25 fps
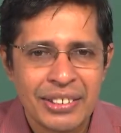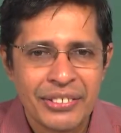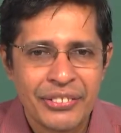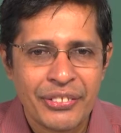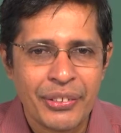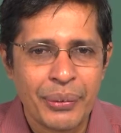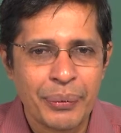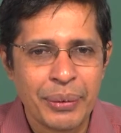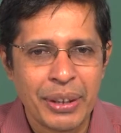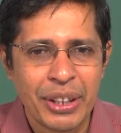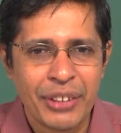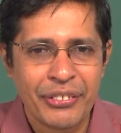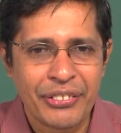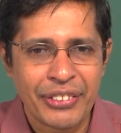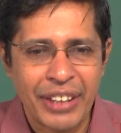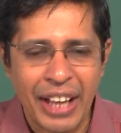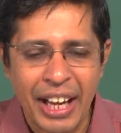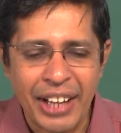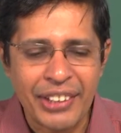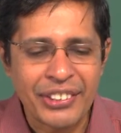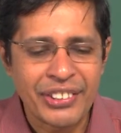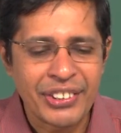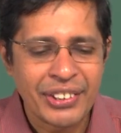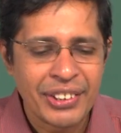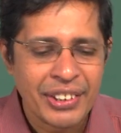So, because
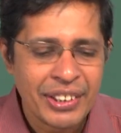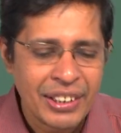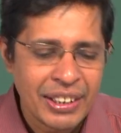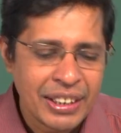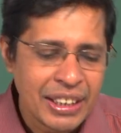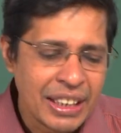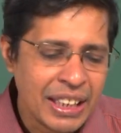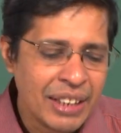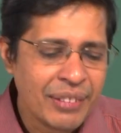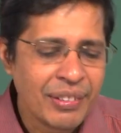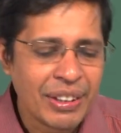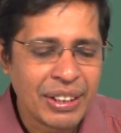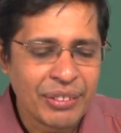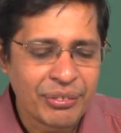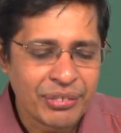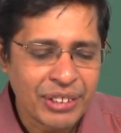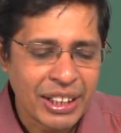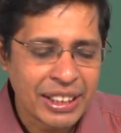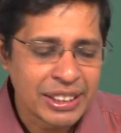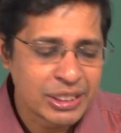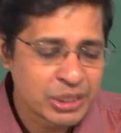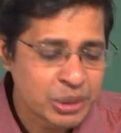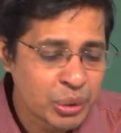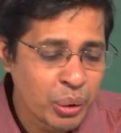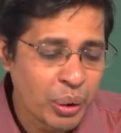cache even if
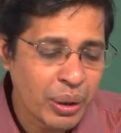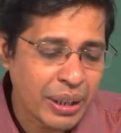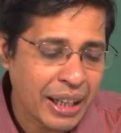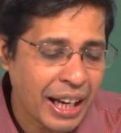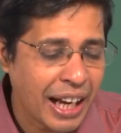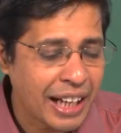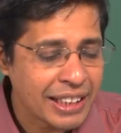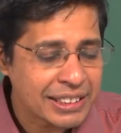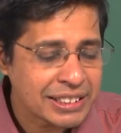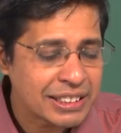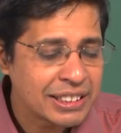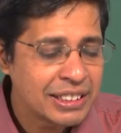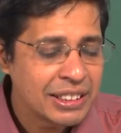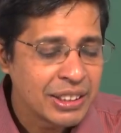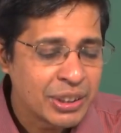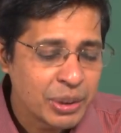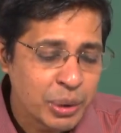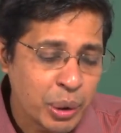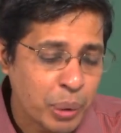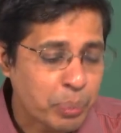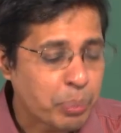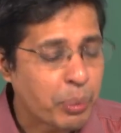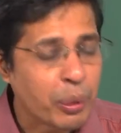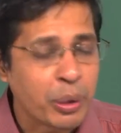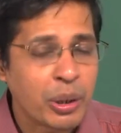there is no cache
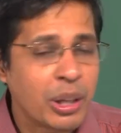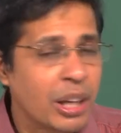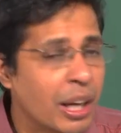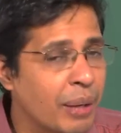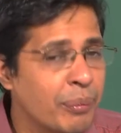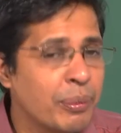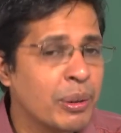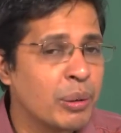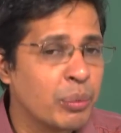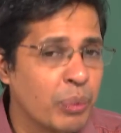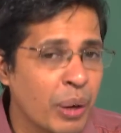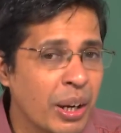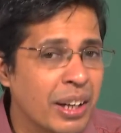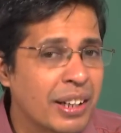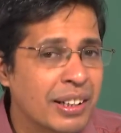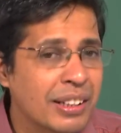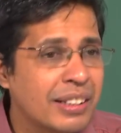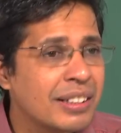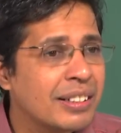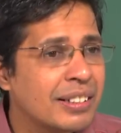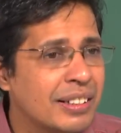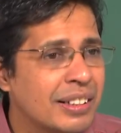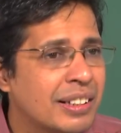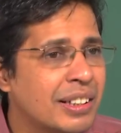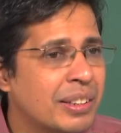your program will work
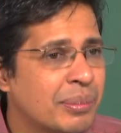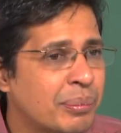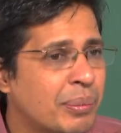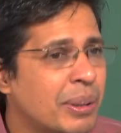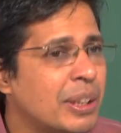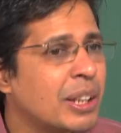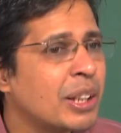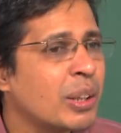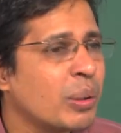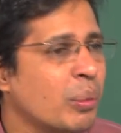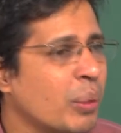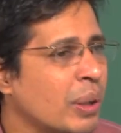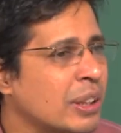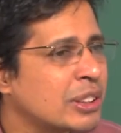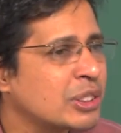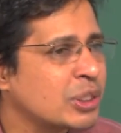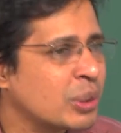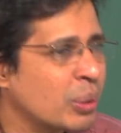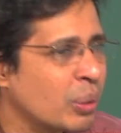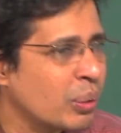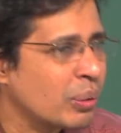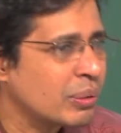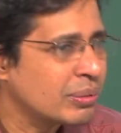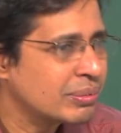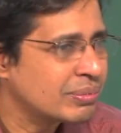but it will work
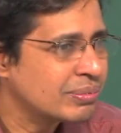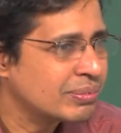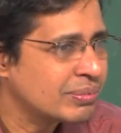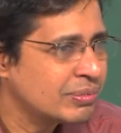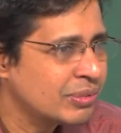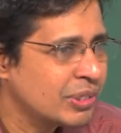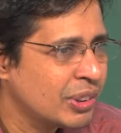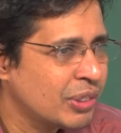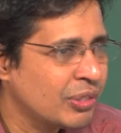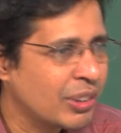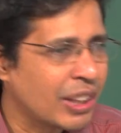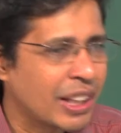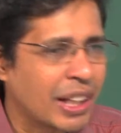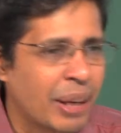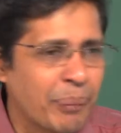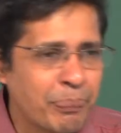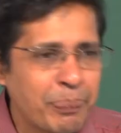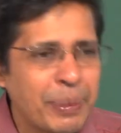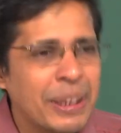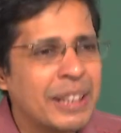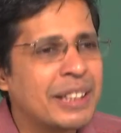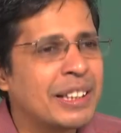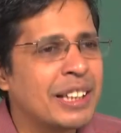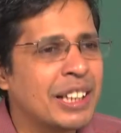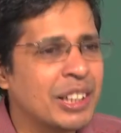slow. If I
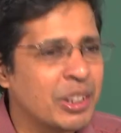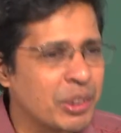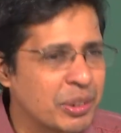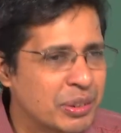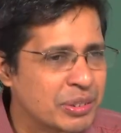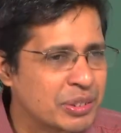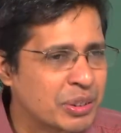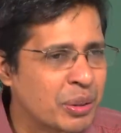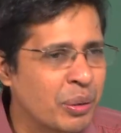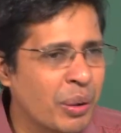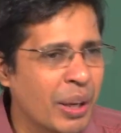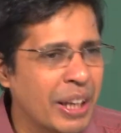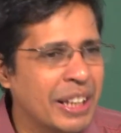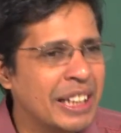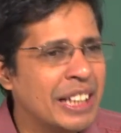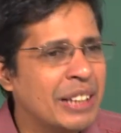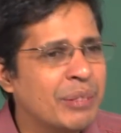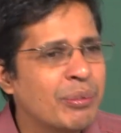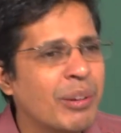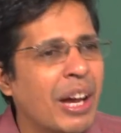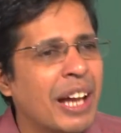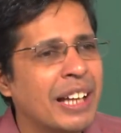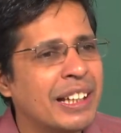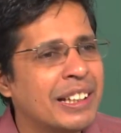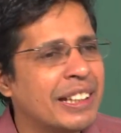completely go and
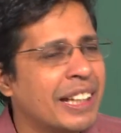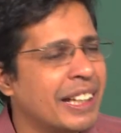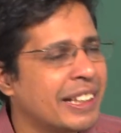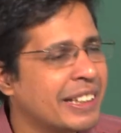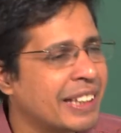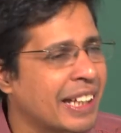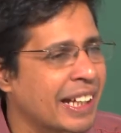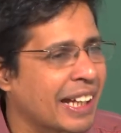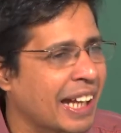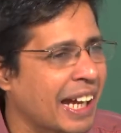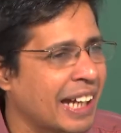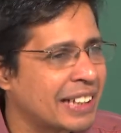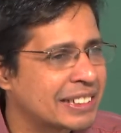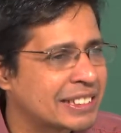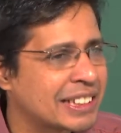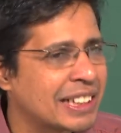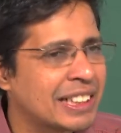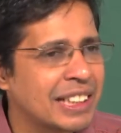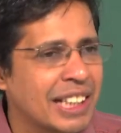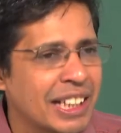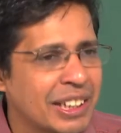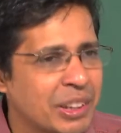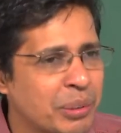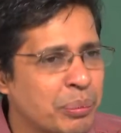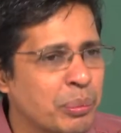invalidate the cache
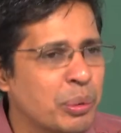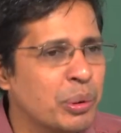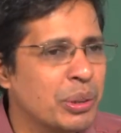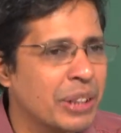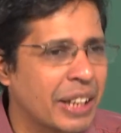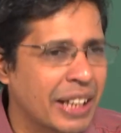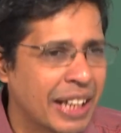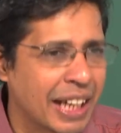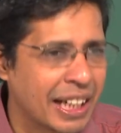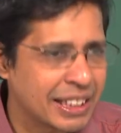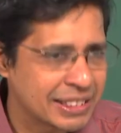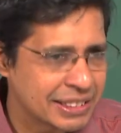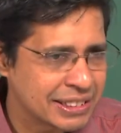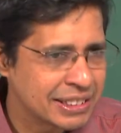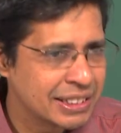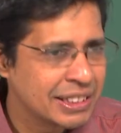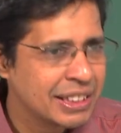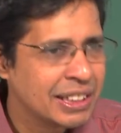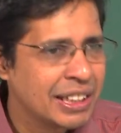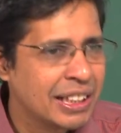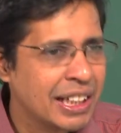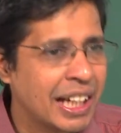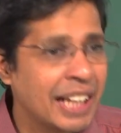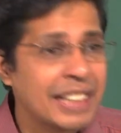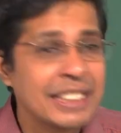and I remove the cache,
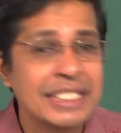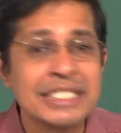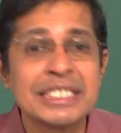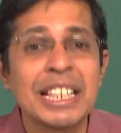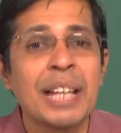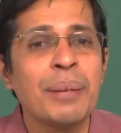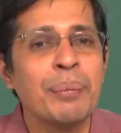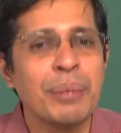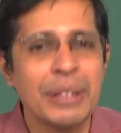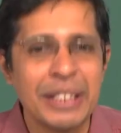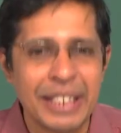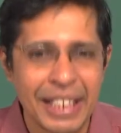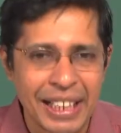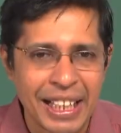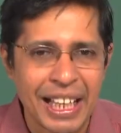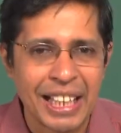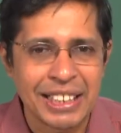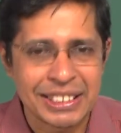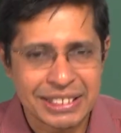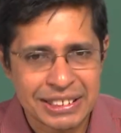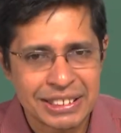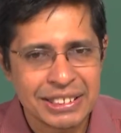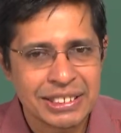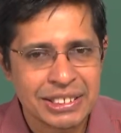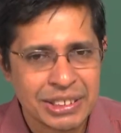I disable the
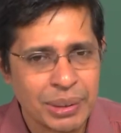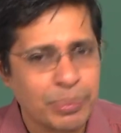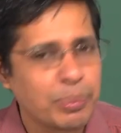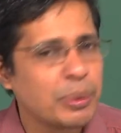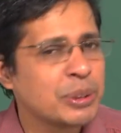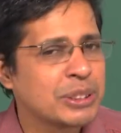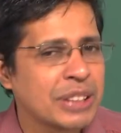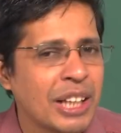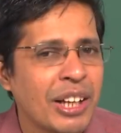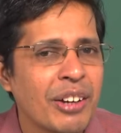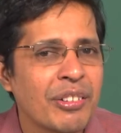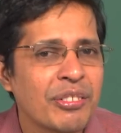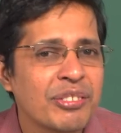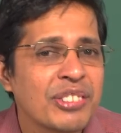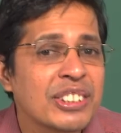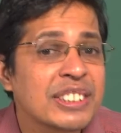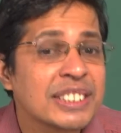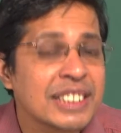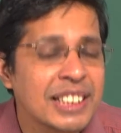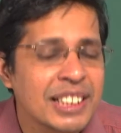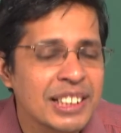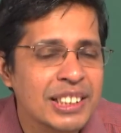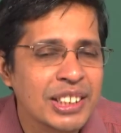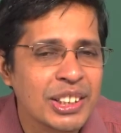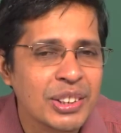cache, suppose I have a
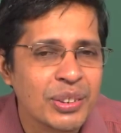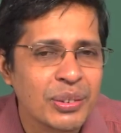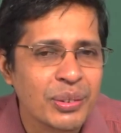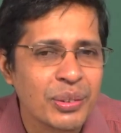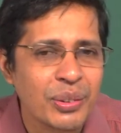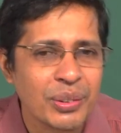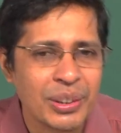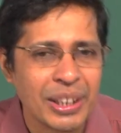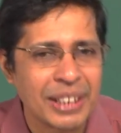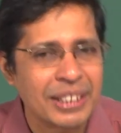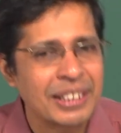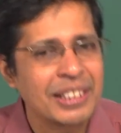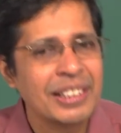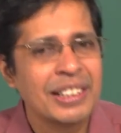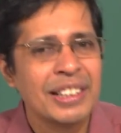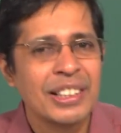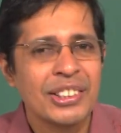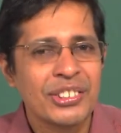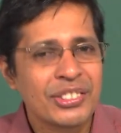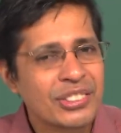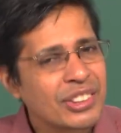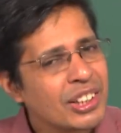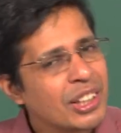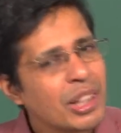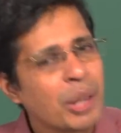facility to do that,
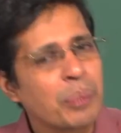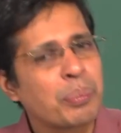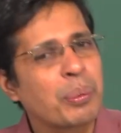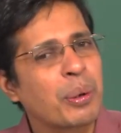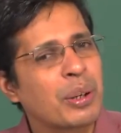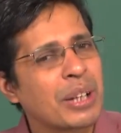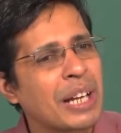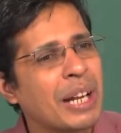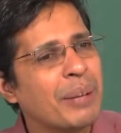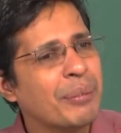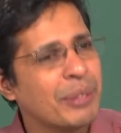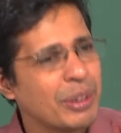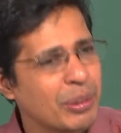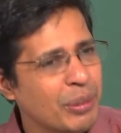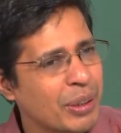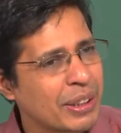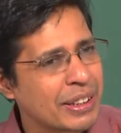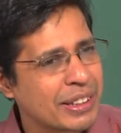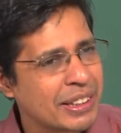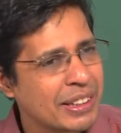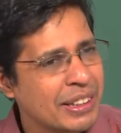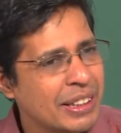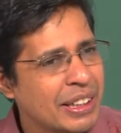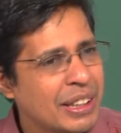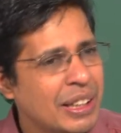still your program will work
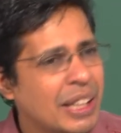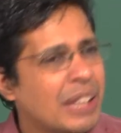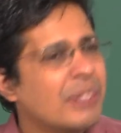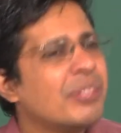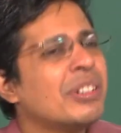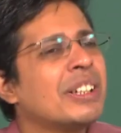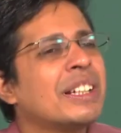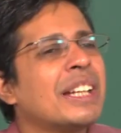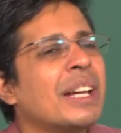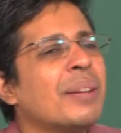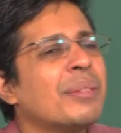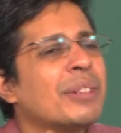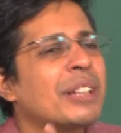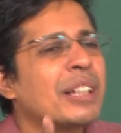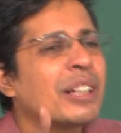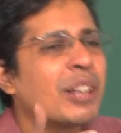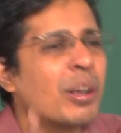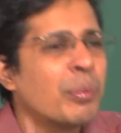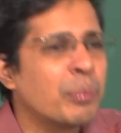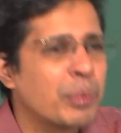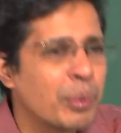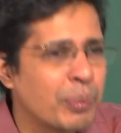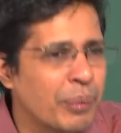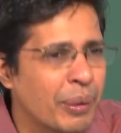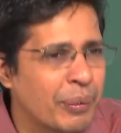every time it will
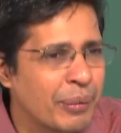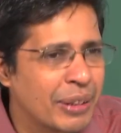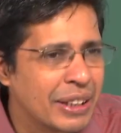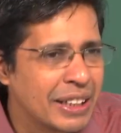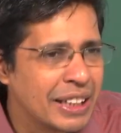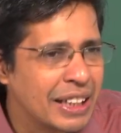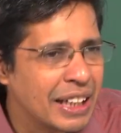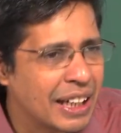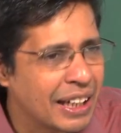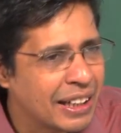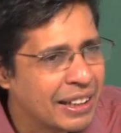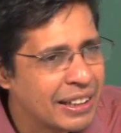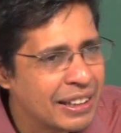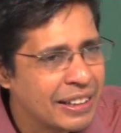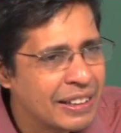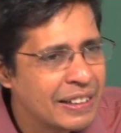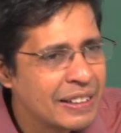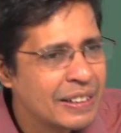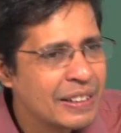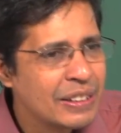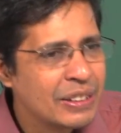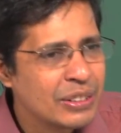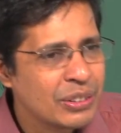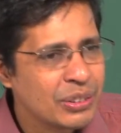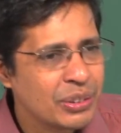come to memory and
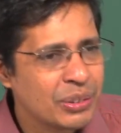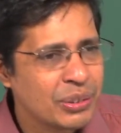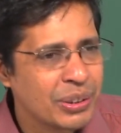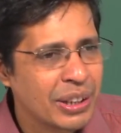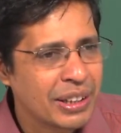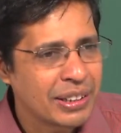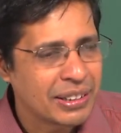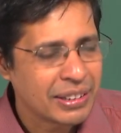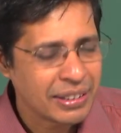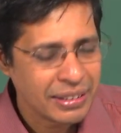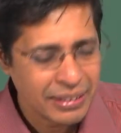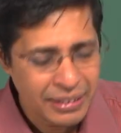do that.